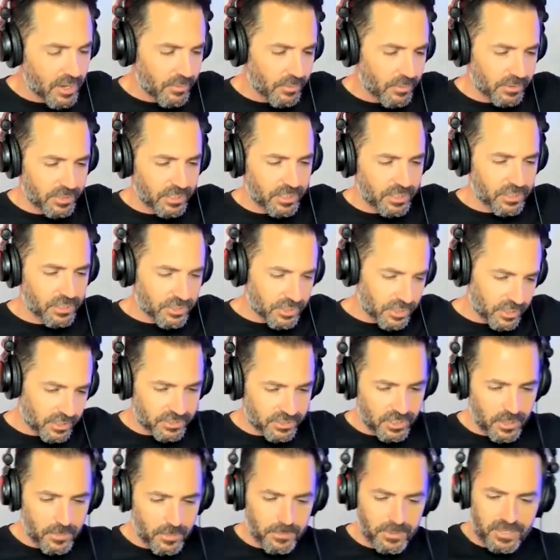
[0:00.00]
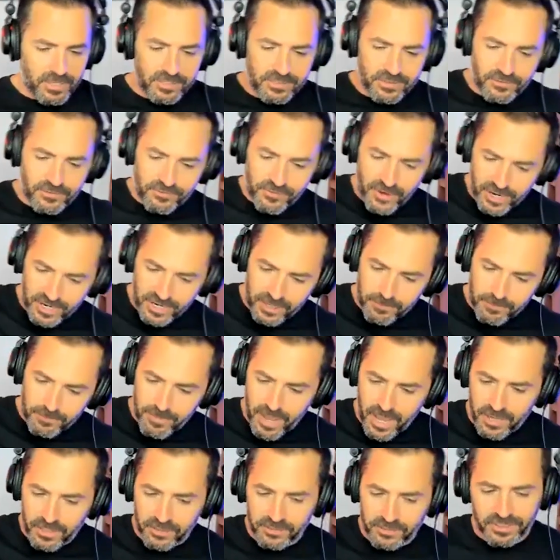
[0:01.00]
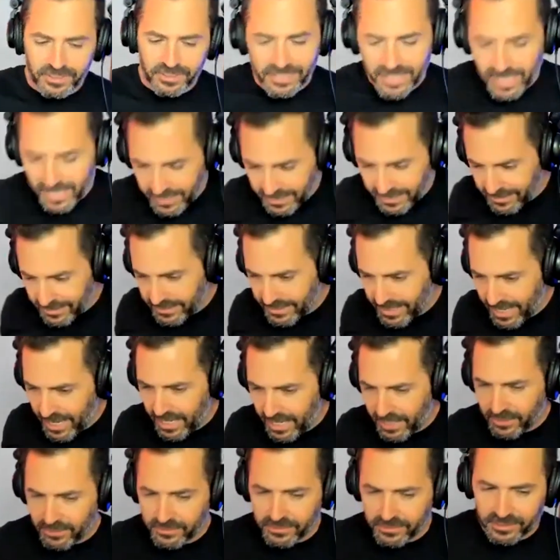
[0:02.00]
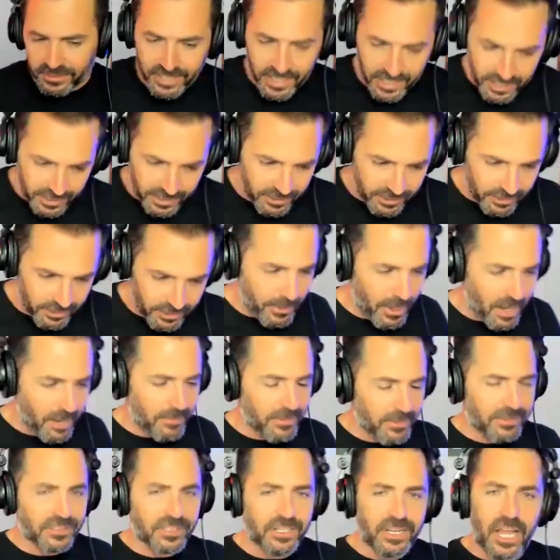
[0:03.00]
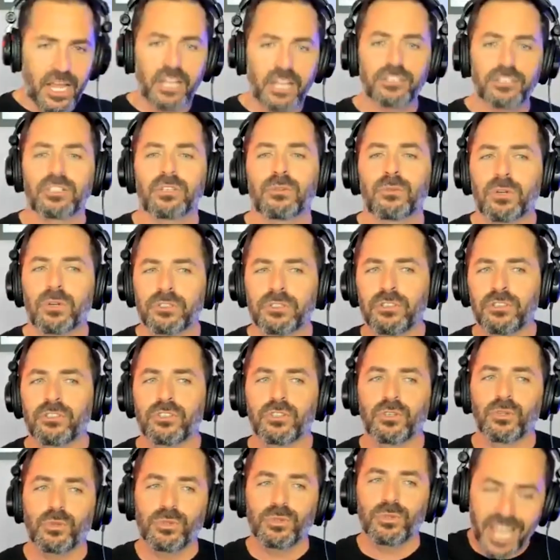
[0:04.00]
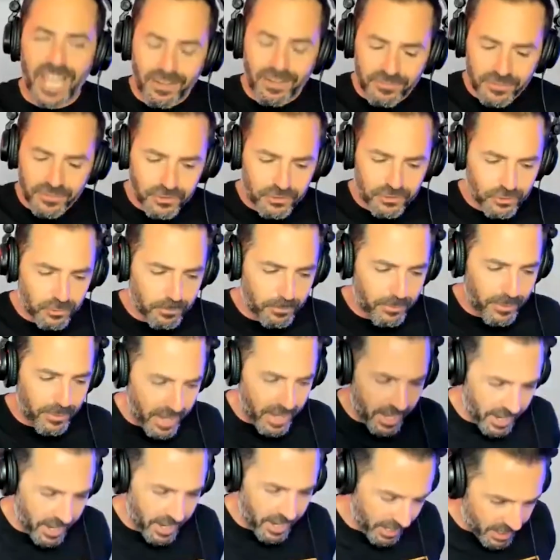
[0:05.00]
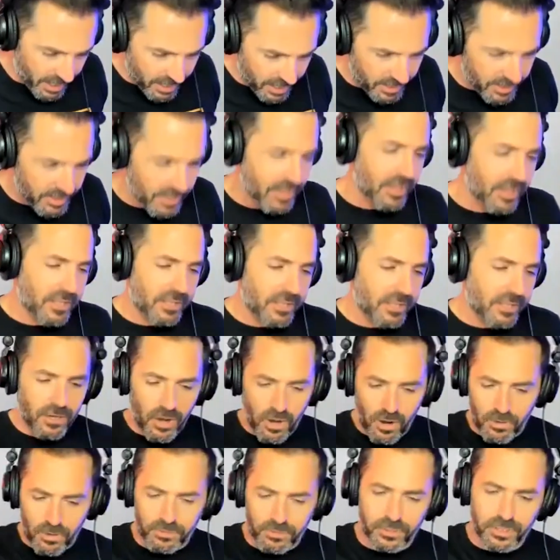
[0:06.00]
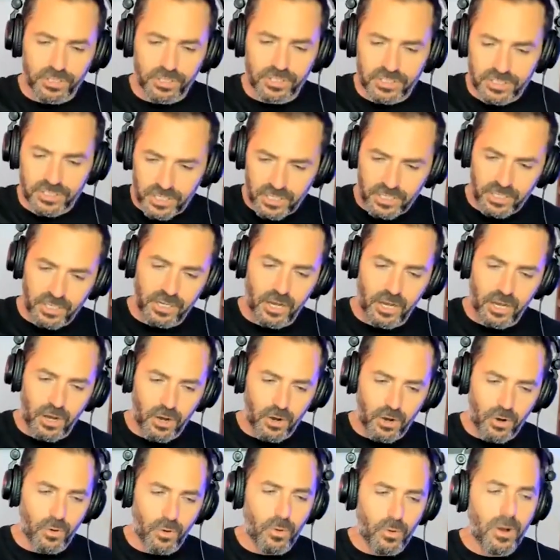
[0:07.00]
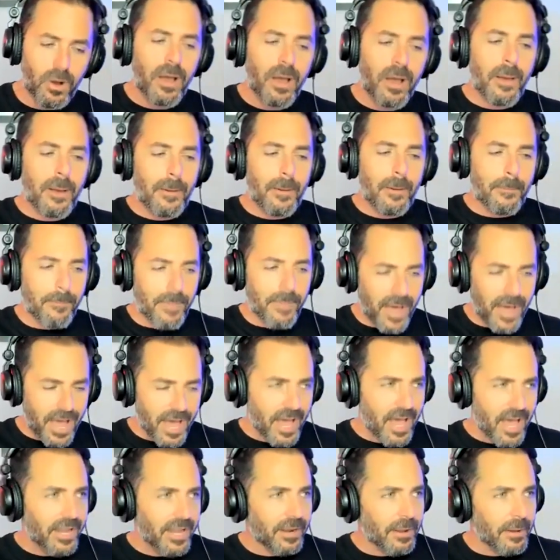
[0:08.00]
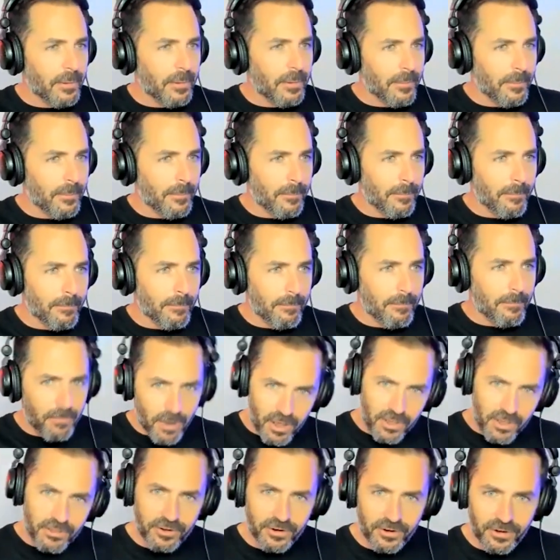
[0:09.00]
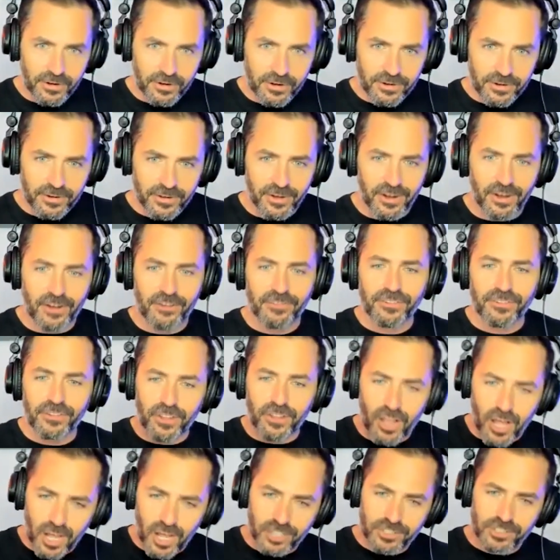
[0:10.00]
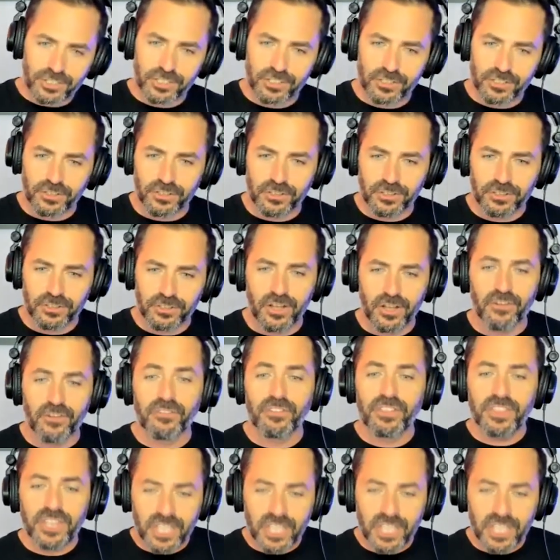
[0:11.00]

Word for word: with the insurance companies and fighting battles and getting denials and getting underpayments and not sure what to do. David Dube, the owner, CEO, Bad Mother of Lawgical of